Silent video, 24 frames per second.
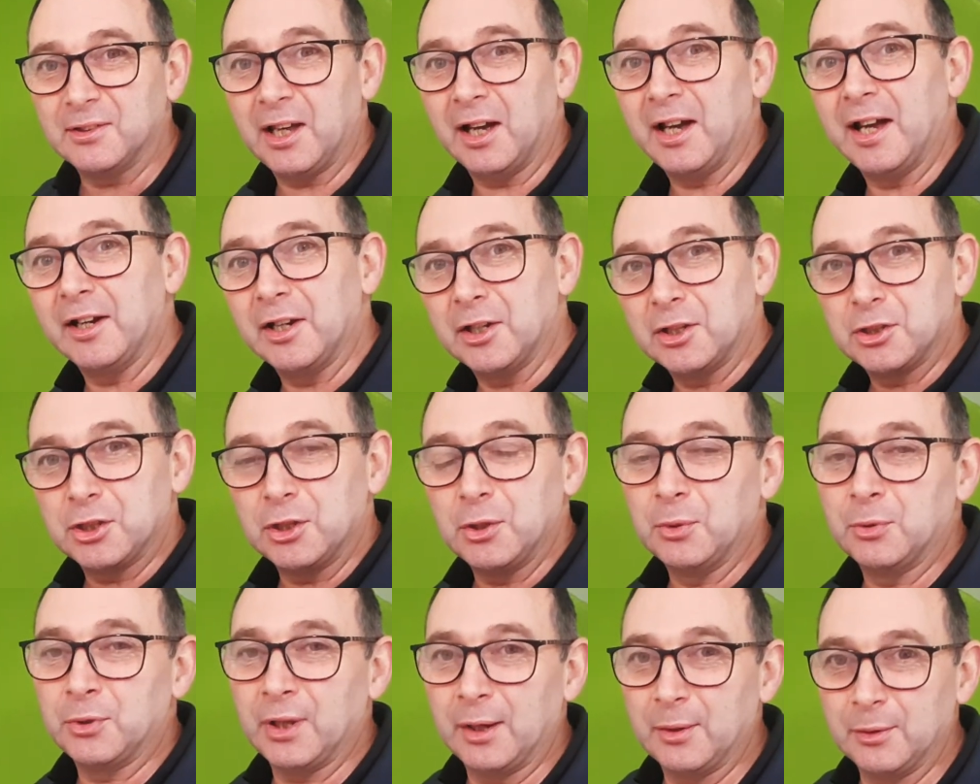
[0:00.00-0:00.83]
I had a
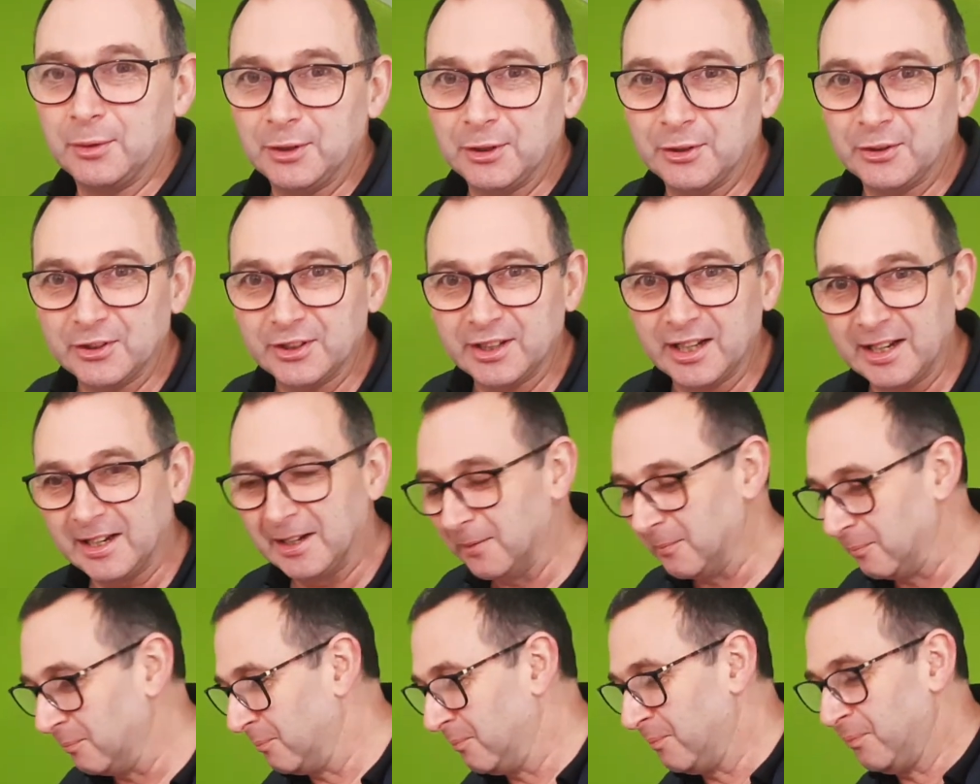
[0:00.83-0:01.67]
tooth out the other day,
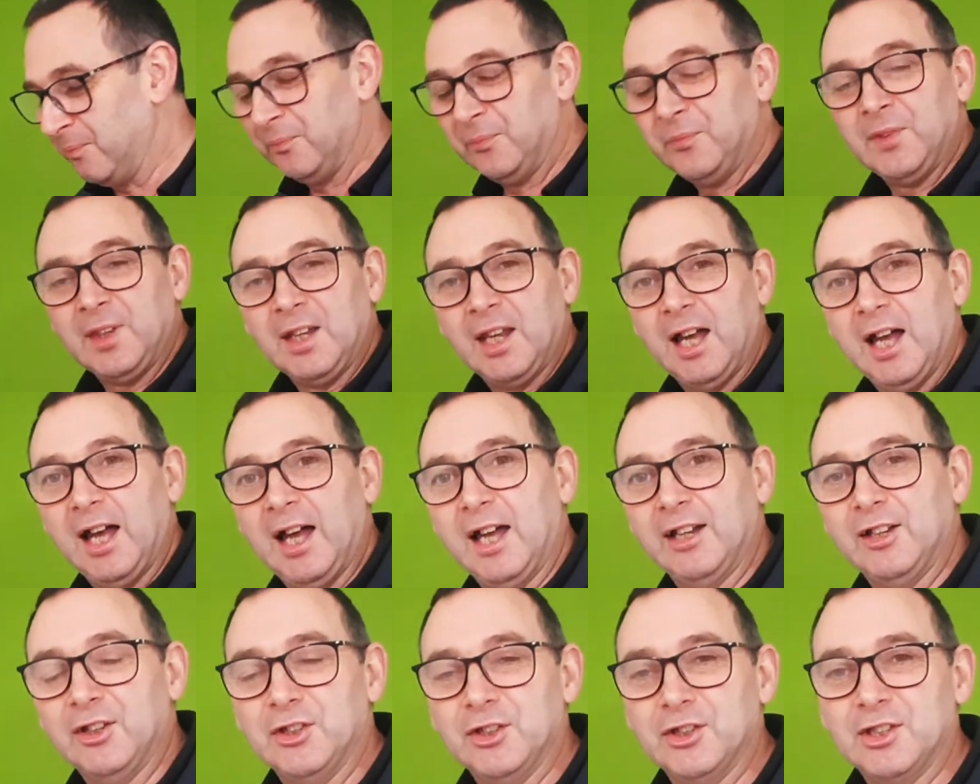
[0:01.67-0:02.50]

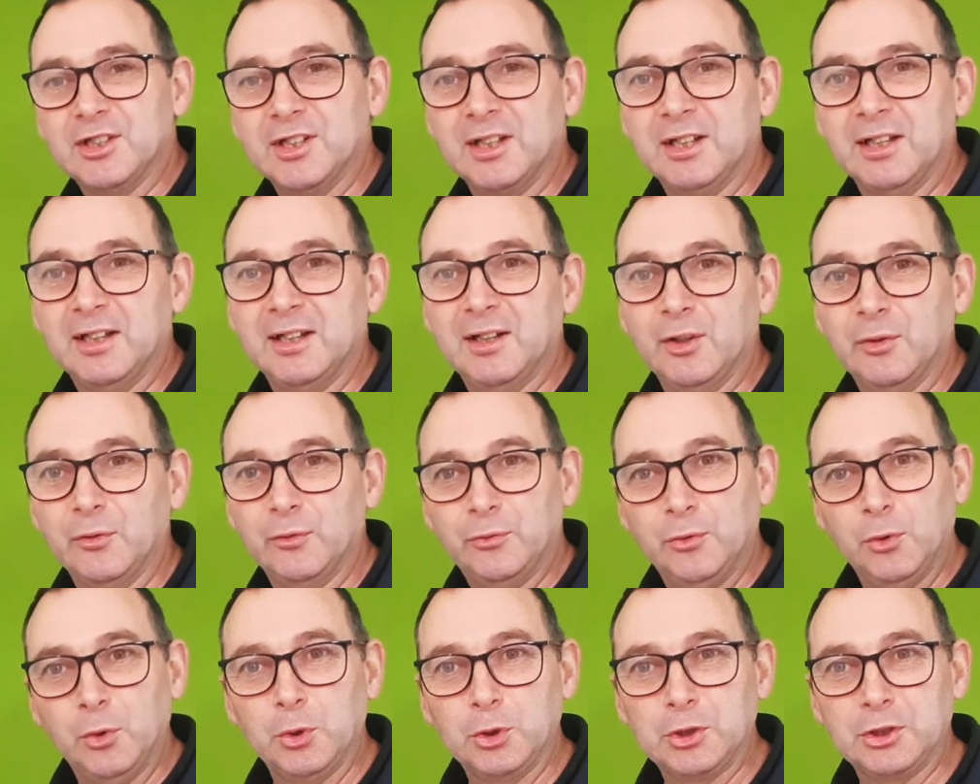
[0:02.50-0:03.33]
and
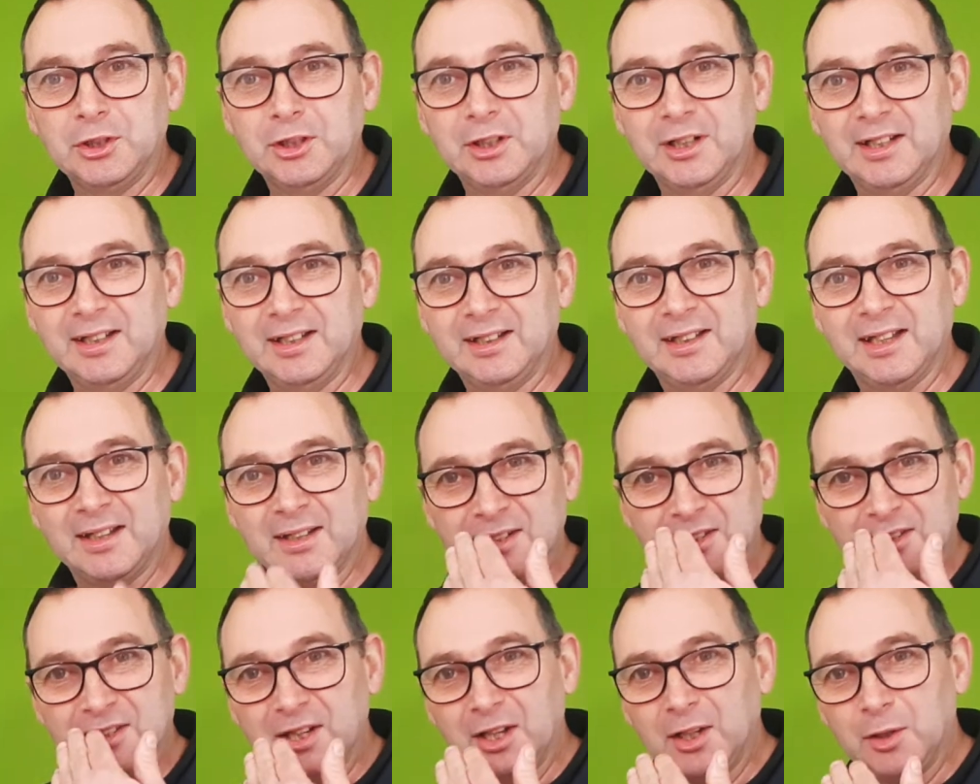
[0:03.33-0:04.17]
unfortunately they
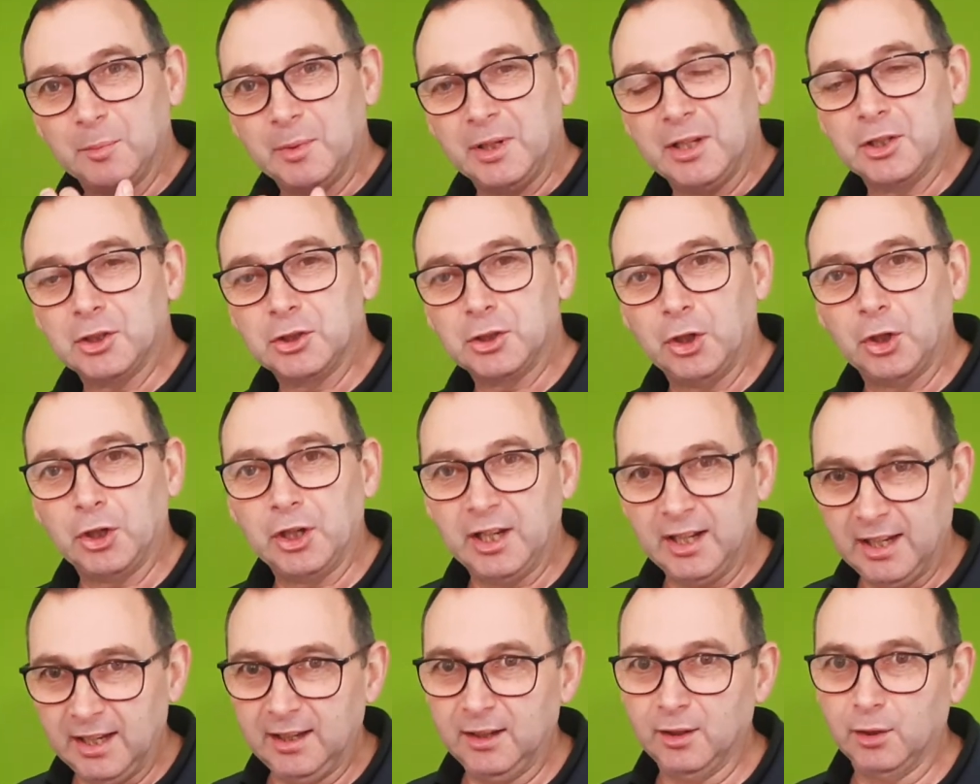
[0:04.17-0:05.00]
tell me it's got to
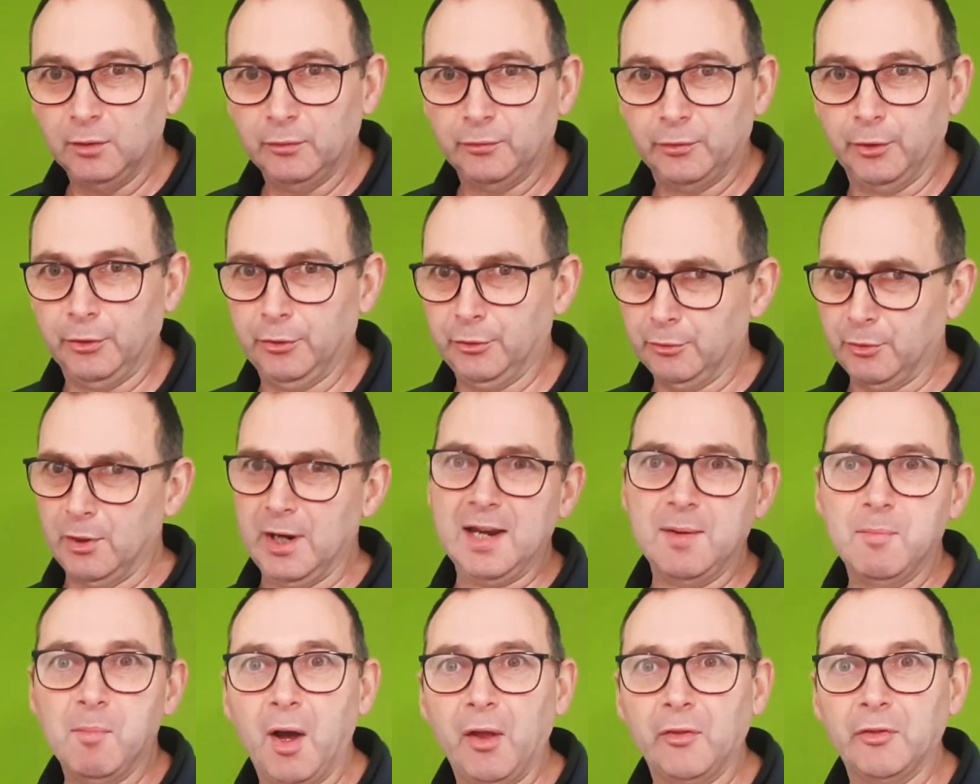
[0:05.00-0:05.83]
heal for
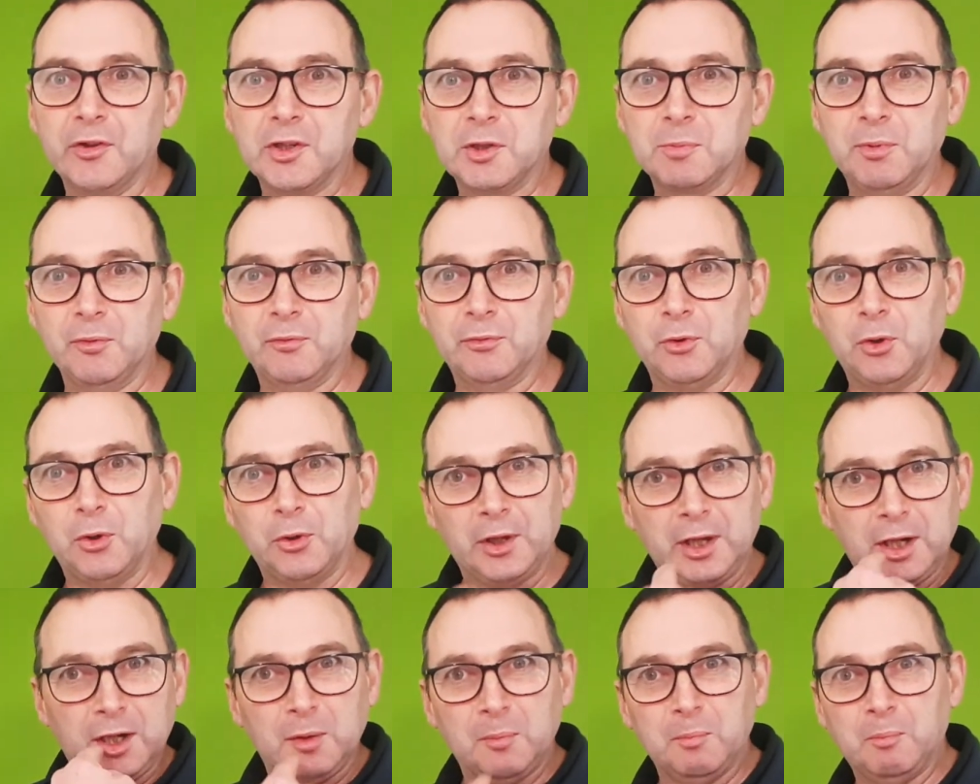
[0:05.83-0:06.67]
3 months before
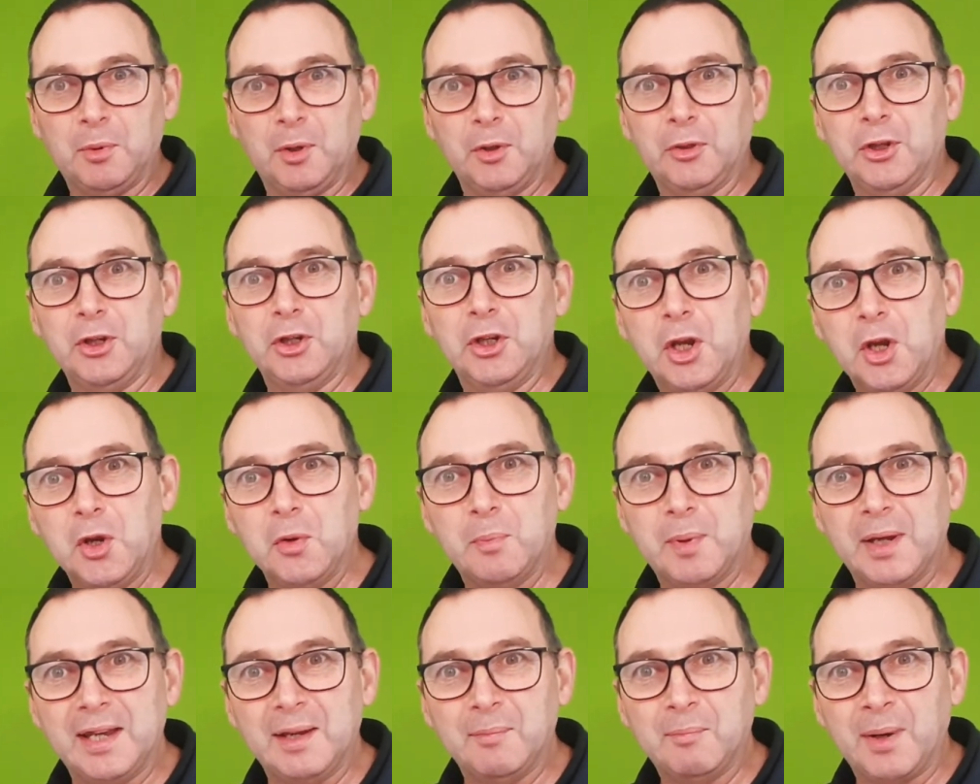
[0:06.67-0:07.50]
they can put the new
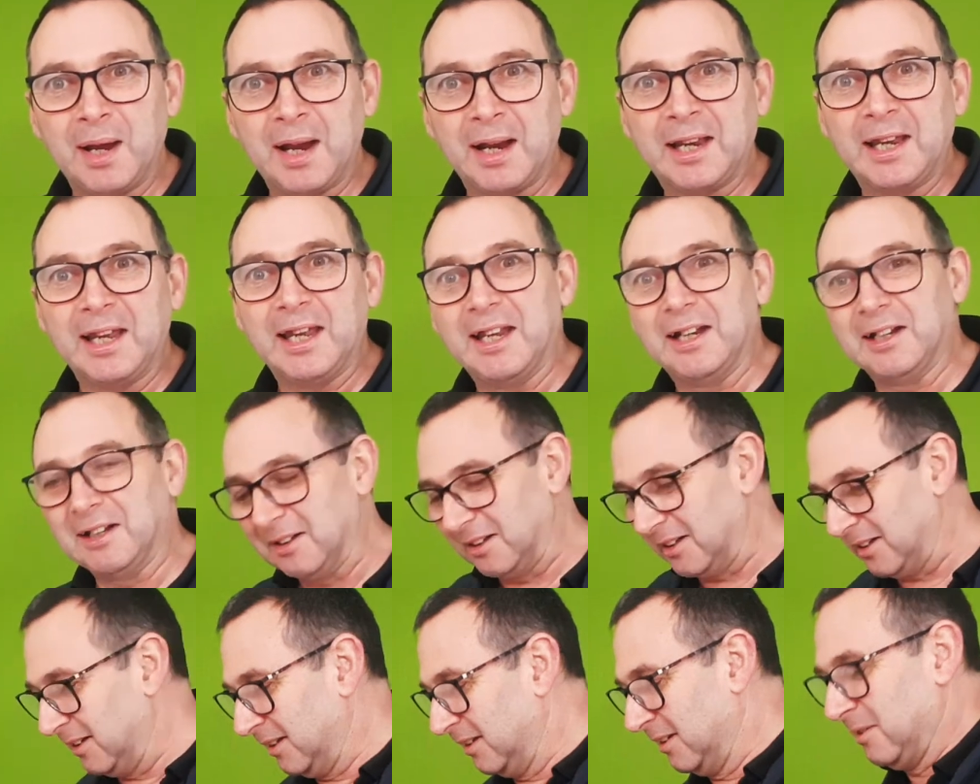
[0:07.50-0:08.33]
bit back
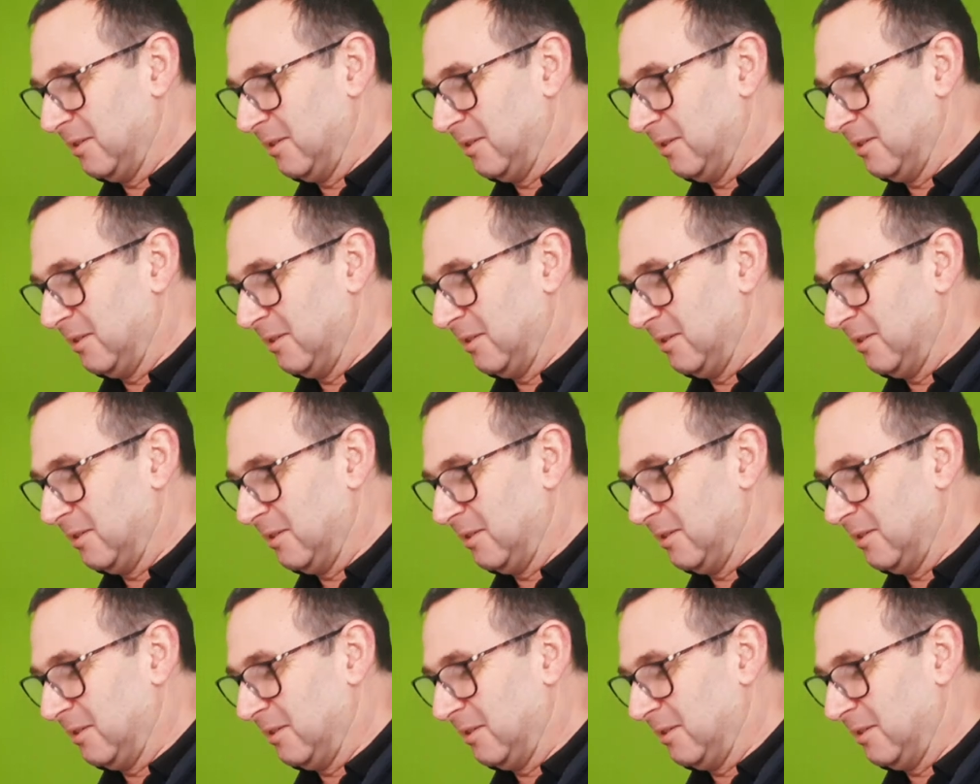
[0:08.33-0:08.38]
in.